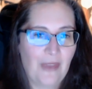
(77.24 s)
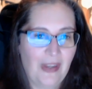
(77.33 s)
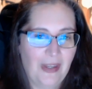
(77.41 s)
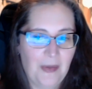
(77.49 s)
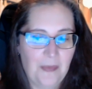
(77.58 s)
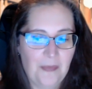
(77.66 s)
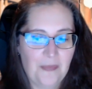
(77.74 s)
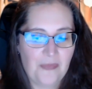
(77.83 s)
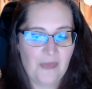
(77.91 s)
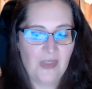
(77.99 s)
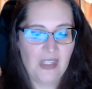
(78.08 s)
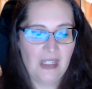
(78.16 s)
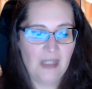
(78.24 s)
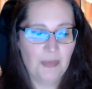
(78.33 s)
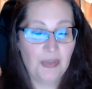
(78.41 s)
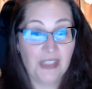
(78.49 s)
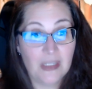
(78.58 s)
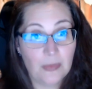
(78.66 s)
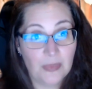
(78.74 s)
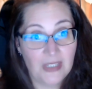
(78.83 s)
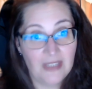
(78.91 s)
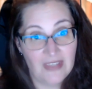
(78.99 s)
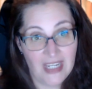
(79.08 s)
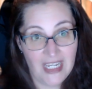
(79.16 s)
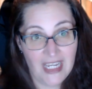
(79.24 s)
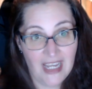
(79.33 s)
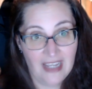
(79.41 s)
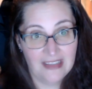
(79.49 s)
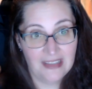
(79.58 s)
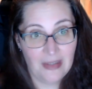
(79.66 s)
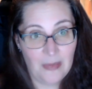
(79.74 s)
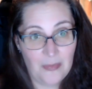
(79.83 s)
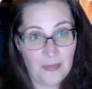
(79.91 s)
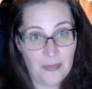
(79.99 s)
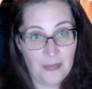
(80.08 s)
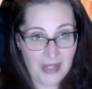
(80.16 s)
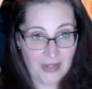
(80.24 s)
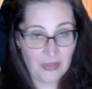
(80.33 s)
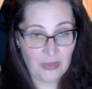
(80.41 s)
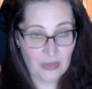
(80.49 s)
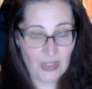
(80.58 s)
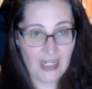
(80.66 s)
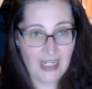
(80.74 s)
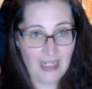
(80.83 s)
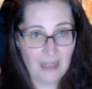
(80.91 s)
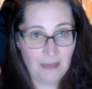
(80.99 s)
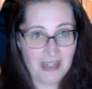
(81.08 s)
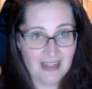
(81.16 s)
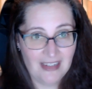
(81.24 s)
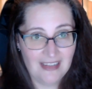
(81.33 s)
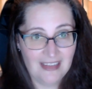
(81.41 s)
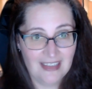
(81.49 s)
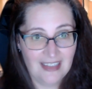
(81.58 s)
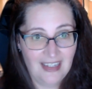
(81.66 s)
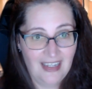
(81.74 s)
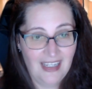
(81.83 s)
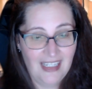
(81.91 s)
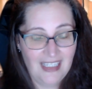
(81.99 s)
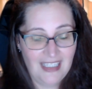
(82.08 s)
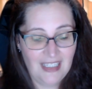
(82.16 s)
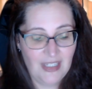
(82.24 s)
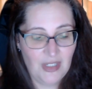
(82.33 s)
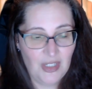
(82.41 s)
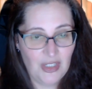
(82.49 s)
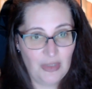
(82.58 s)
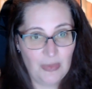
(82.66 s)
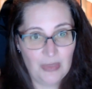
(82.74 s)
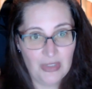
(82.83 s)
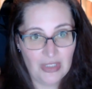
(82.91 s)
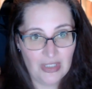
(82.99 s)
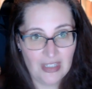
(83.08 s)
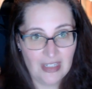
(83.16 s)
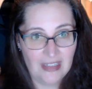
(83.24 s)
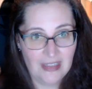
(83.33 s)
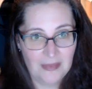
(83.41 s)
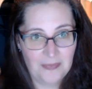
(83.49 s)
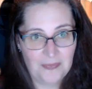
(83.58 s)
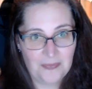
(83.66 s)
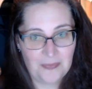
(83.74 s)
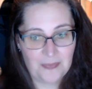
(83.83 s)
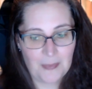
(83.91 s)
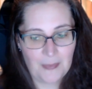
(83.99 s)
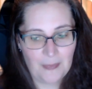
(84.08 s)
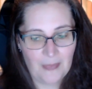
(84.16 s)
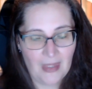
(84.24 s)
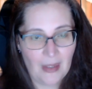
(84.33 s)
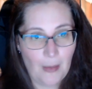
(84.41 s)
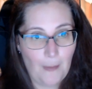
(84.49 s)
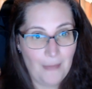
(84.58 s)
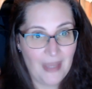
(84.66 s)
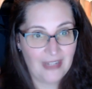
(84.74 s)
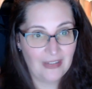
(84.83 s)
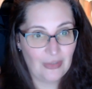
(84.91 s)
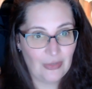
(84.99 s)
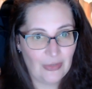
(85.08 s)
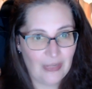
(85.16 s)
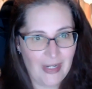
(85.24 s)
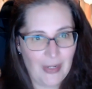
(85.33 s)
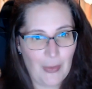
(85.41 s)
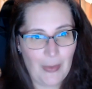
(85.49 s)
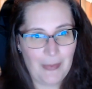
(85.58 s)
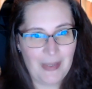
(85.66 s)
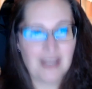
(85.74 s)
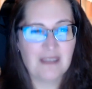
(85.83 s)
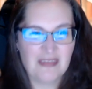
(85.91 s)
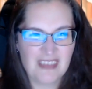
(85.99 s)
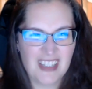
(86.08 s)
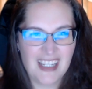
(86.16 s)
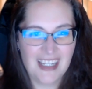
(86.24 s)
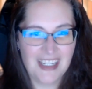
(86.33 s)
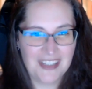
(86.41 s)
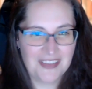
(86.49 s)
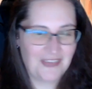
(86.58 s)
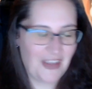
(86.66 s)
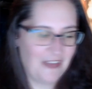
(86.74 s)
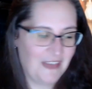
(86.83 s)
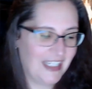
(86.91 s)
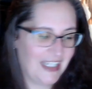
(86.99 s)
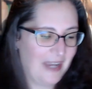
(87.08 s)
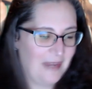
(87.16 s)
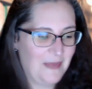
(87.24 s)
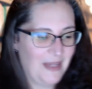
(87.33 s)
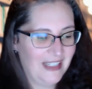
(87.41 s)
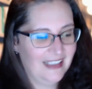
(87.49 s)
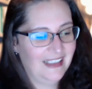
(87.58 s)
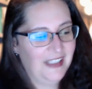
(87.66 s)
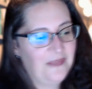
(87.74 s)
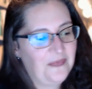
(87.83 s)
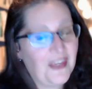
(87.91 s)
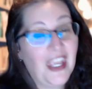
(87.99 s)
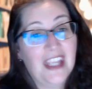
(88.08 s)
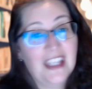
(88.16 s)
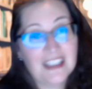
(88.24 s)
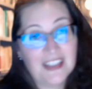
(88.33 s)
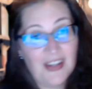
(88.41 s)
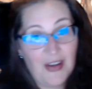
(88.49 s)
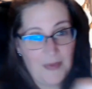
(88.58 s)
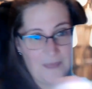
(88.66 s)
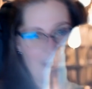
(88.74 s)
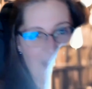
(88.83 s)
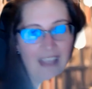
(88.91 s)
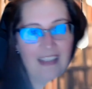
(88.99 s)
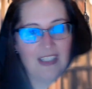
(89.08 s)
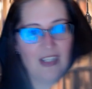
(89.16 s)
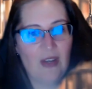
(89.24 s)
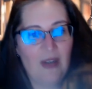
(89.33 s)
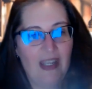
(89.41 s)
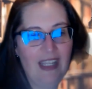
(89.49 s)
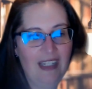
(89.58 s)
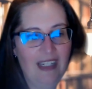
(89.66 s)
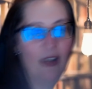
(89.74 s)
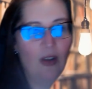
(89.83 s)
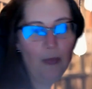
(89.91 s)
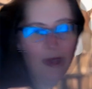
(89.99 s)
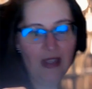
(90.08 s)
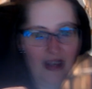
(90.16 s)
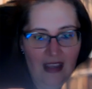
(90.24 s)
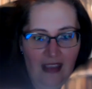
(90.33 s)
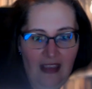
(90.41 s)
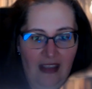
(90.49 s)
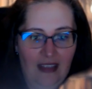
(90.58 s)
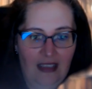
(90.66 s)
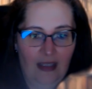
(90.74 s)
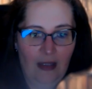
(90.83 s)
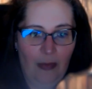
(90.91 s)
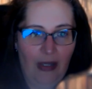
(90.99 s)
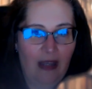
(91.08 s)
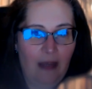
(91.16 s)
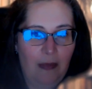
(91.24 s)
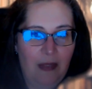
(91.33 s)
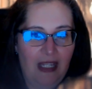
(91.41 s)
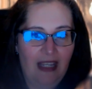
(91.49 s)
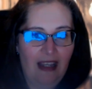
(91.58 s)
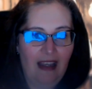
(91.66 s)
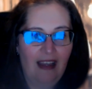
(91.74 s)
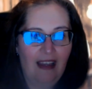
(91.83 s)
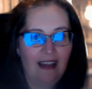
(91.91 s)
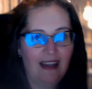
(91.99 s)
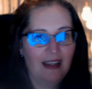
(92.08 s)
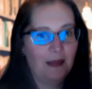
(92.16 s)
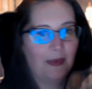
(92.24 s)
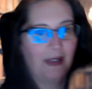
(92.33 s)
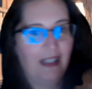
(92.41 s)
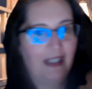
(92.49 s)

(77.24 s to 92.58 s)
the police believe that he had some medical training because he used the medical grade equipment of the time, basically. So let's go ahead and open this puppy up.